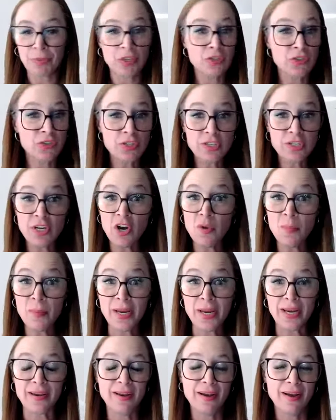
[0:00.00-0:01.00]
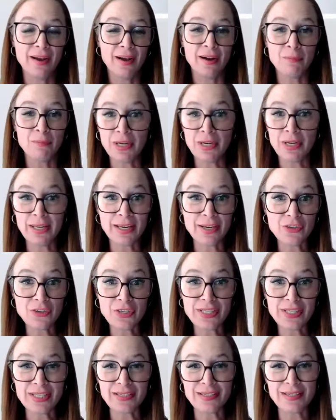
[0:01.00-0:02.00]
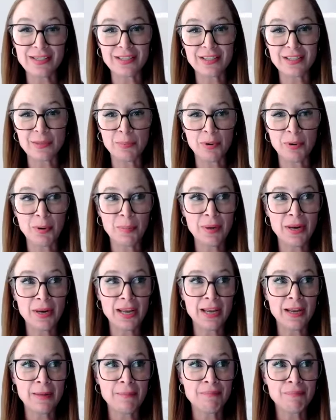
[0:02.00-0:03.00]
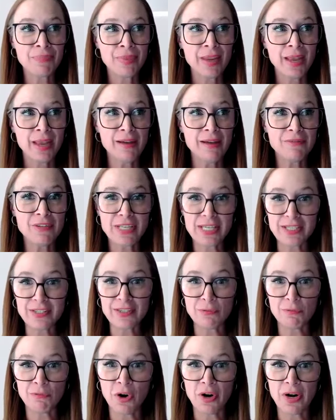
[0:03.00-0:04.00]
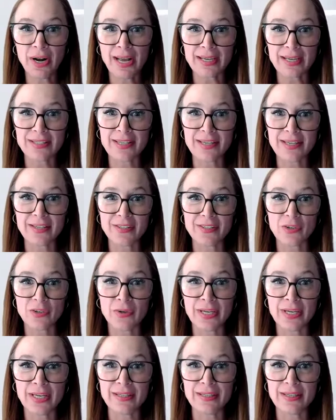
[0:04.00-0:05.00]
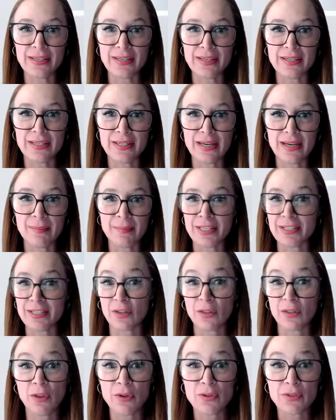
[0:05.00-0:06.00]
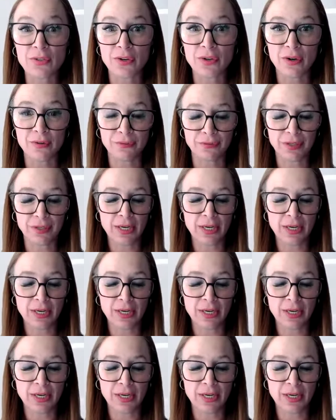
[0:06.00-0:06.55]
So tell me, I'm really interested. Does the property have decent road access or is it closed off?